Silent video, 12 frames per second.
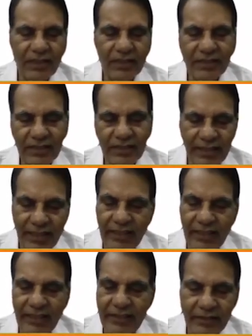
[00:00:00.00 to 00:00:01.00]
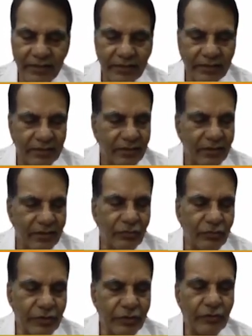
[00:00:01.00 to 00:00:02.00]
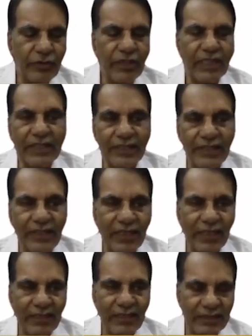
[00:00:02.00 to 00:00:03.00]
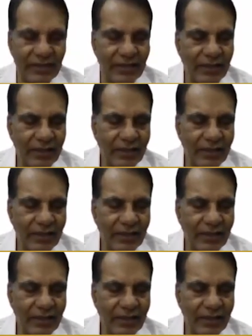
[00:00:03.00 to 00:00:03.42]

Secondly, we should realize